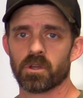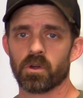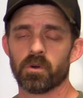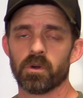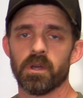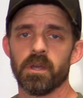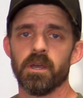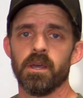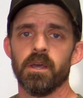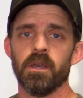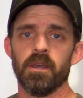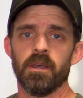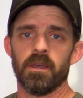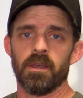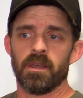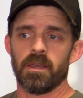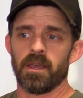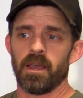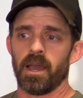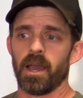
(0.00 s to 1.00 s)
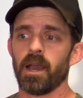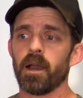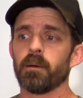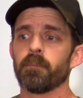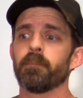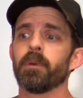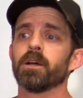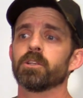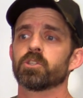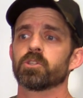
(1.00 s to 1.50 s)
So how
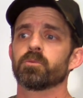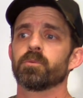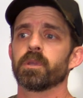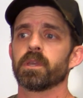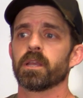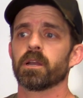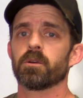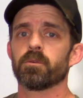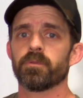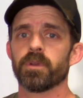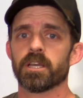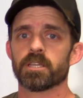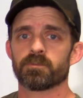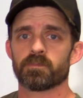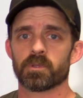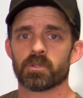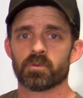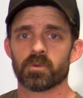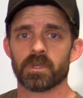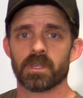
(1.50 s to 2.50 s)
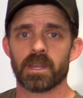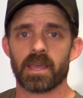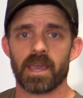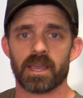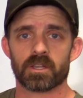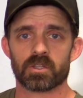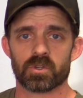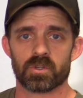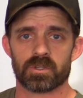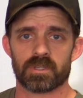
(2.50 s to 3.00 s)
much are we going to rest between
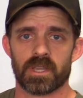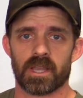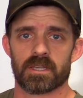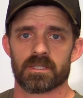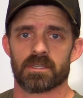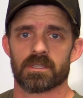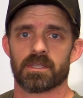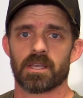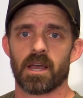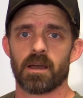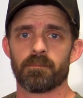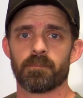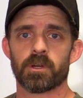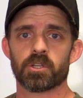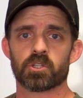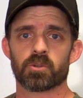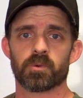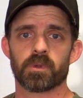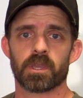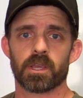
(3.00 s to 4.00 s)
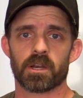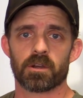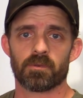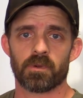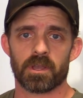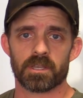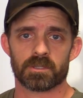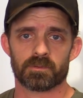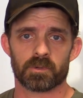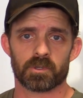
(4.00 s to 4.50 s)
exercises? How much are we going to
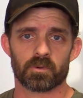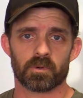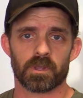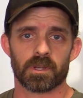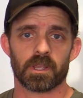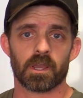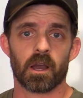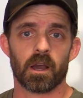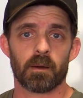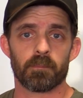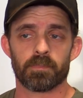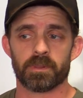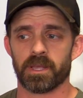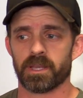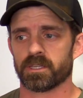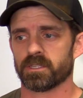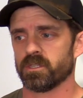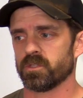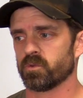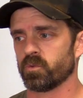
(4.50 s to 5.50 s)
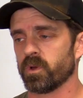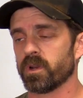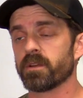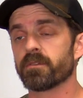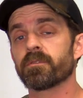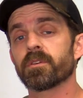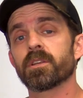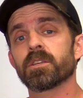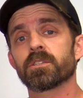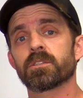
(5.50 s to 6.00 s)
rest between complexes?
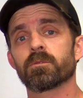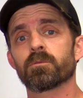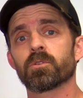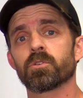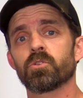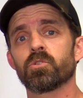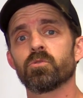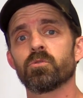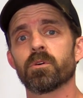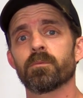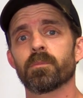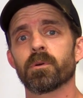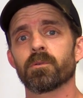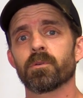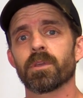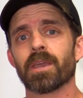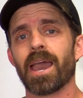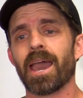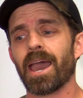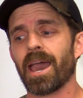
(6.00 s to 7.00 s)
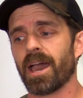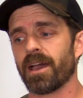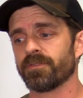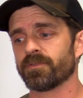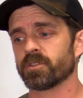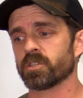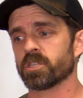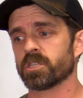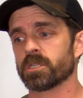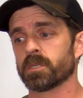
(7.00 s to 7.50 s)
Whatever it is that we're doing, but we
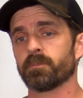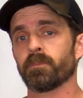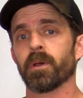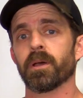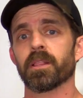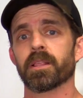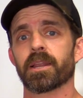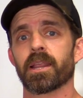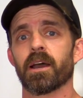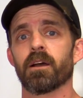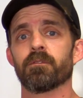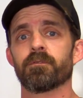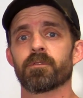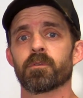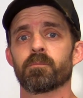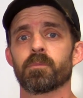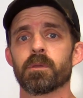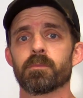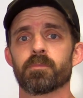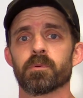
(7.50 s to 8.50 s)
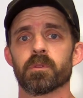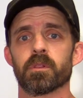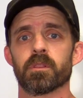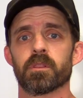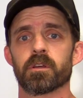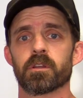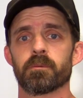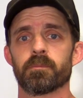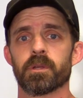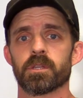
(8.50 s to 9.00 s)
have to spell it out for people a
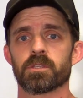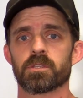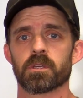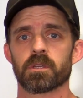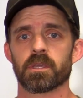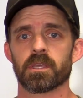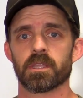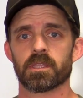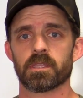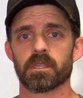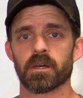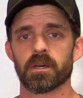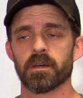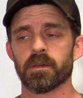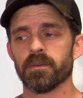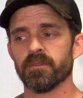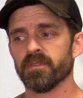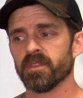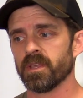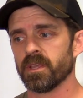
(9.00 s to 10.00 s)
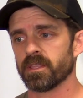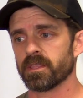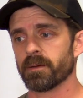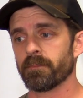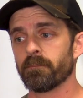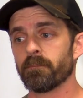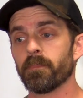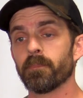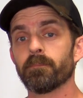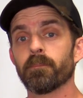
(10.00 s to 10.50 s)
little bit to get the
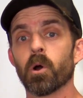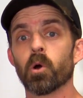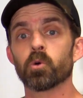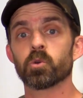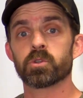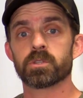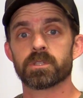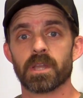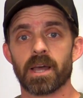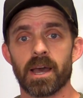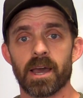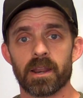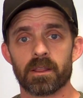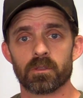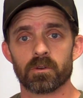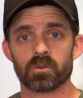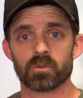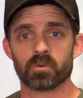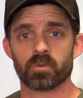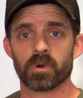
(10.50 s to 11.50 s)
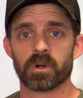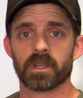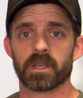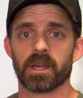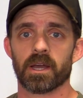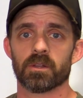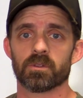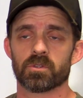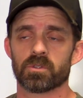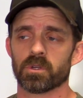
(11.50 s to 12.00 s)
most out of those
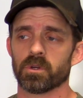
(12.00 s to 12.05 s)
workouts.